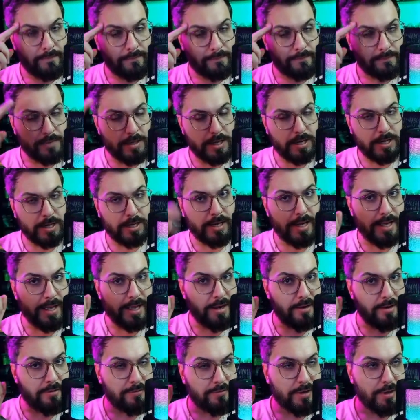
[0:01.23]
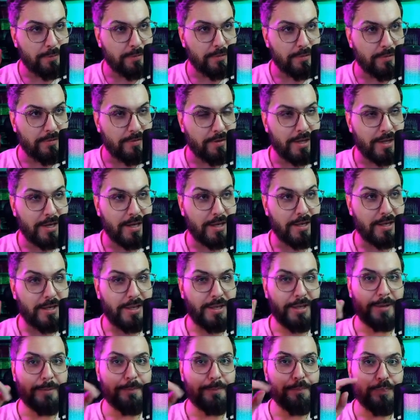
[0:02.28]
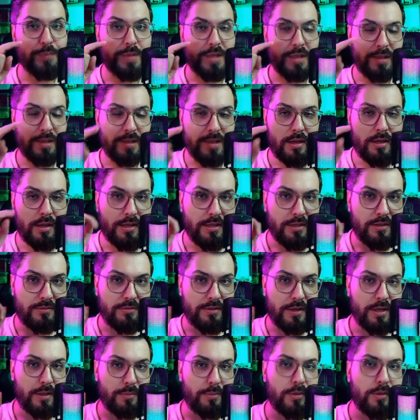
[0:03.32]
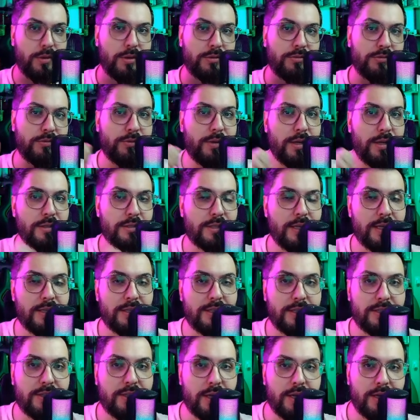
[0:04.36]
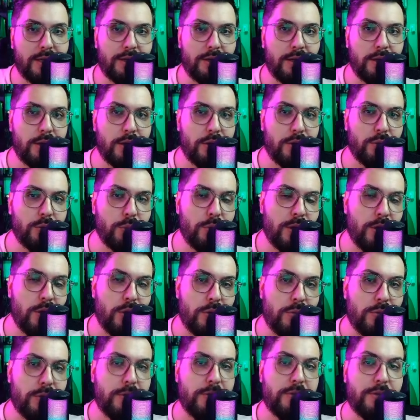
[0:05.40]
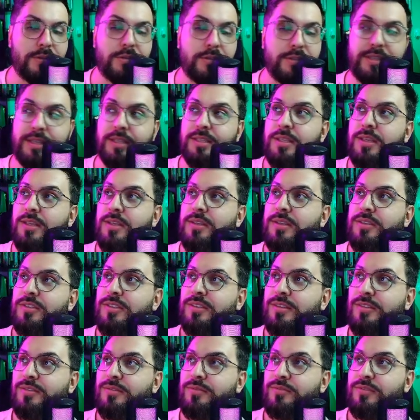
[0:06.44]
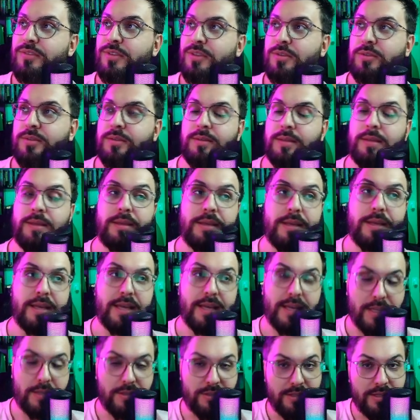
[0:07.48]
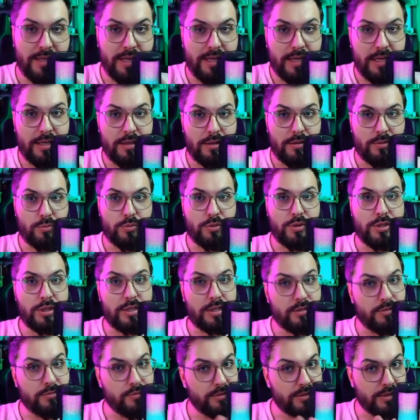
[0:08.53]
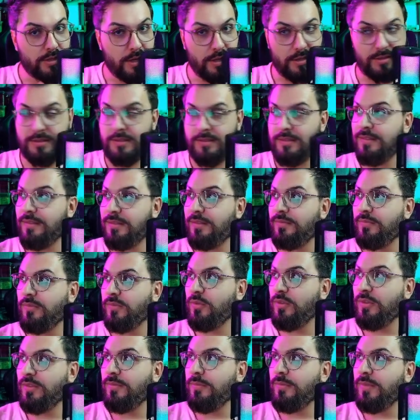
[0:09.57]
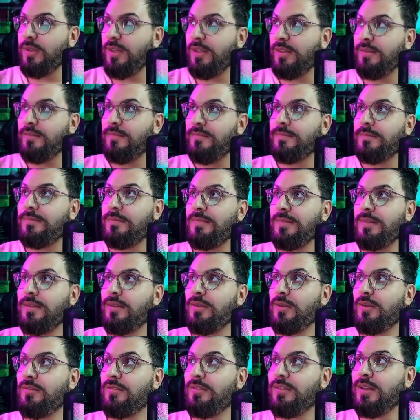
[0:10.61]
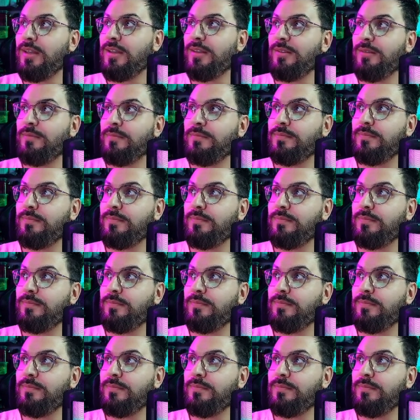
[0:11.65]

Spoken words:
Hey guys, Philippe Vieira here, a developer and front-end designer with over 15 years in the field. And today we're here for the fourth part of the